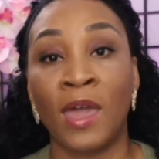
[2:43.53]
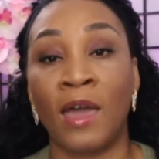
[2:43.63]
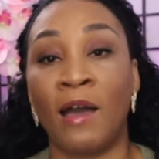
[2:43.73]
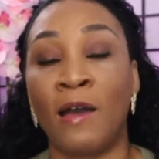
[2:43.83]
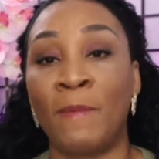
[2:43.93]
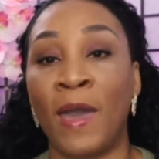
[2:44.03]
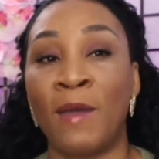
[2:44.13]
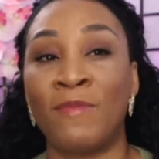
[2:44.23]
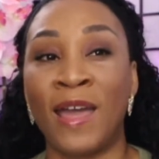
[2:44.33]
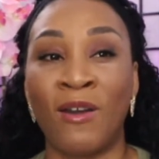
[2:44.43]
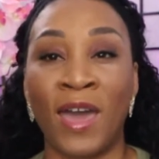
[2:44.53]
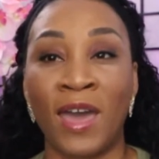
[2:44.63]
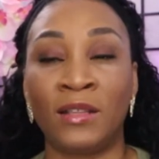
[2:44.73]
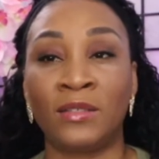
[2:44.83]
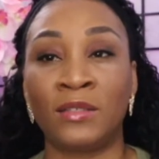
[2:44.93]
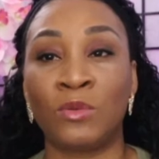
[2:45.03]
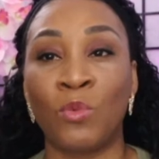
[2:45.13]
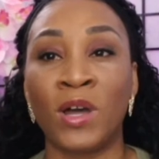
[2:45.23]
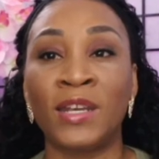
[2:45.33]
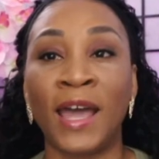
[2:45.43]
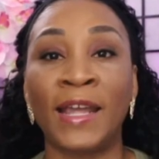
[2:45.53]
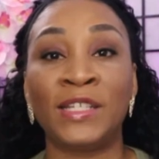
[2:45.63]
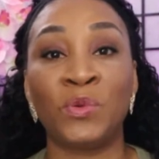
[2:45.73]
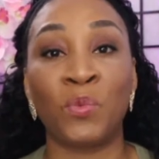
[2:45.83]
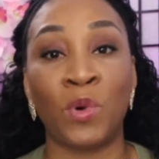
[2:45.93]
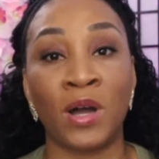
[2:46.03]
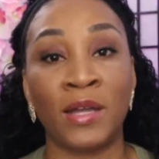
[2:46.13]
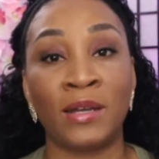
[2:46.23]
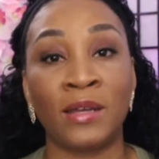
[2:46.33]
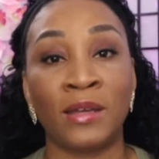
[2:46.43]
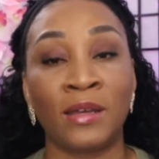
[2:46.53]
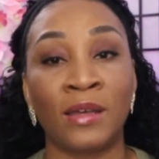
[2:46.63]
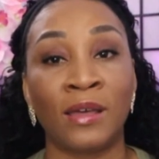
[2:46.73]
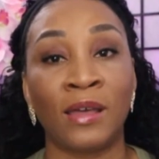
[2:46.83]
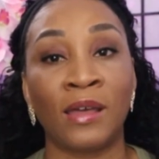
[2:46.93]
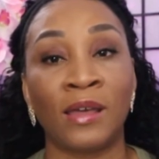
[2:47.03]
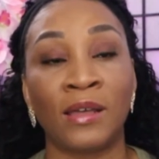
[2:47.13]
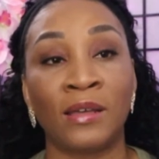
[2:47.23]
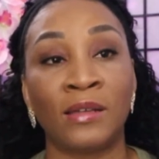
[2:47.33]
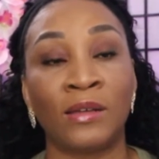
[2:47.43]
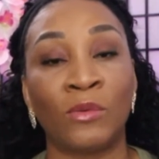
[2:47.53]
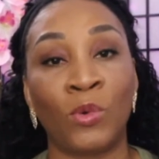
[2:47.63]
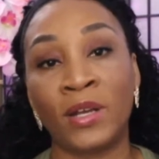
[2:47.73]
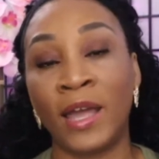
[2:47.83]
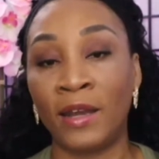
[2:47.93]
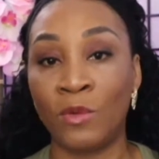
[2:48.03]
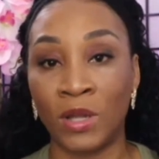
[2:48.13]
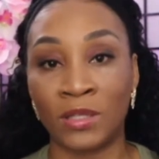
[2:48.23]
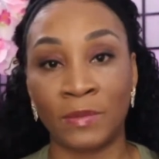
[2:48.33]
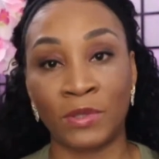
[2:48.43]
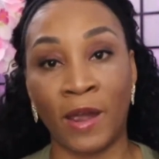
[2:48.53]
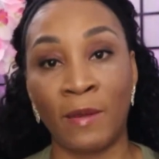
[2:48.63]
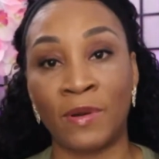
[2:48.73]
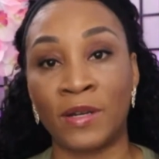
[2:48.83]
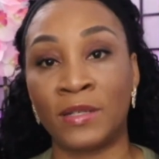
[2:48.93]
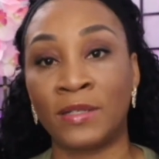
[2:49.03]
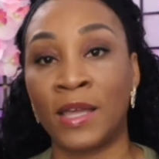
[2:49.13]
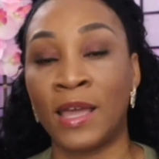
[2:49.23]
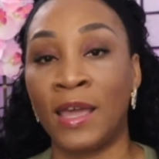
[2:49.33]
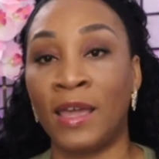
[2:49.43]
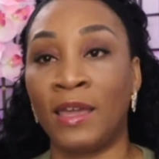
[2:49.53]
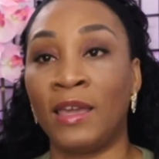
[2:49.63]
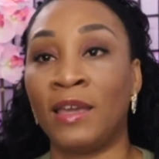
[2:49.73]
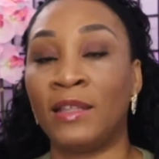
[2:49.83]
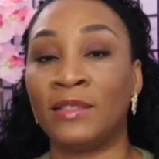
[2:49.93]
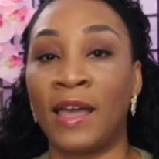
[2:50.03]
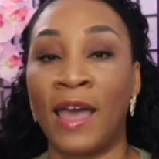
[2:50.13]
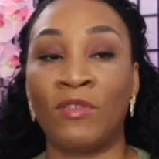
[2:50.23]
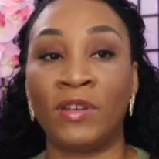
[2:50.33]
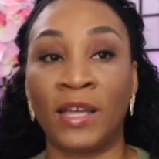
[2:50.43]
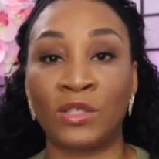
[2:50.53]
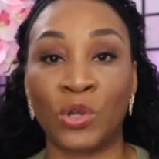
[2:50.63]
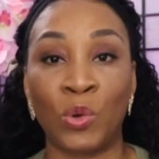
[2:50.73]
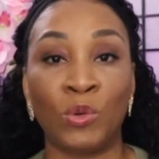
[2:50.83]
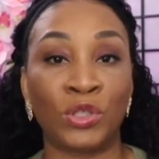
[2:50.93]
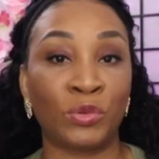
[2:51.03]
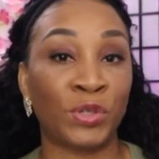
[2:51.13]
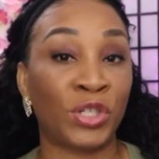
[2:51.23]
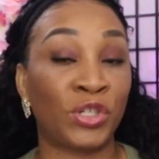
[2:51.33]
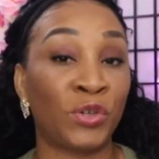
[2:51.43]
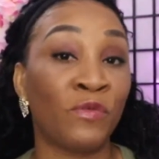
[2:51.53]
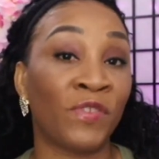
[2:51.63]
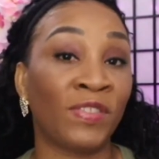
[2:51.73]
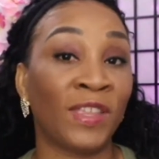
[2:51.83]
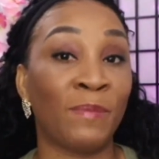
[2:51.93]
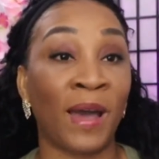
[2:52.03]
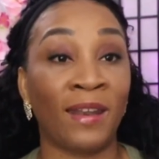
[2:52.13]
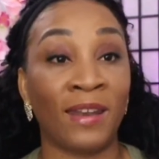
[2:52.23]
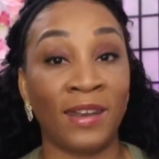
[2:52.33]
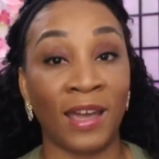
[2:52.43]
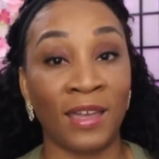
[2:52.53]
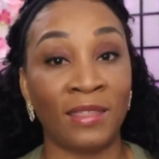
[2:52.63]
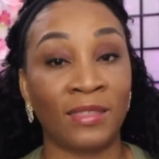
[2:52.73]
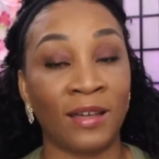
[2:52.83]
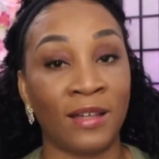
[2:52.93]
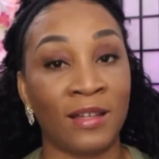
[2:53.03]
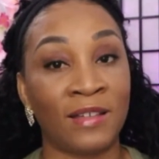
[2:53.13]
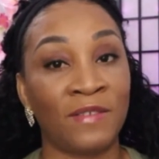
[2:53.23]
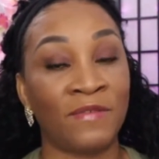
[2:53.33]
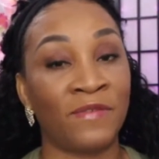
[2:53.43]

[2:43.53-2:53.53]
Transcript: I am now at 191 subscribers, and I have a next goal to reach 250 by the 9th of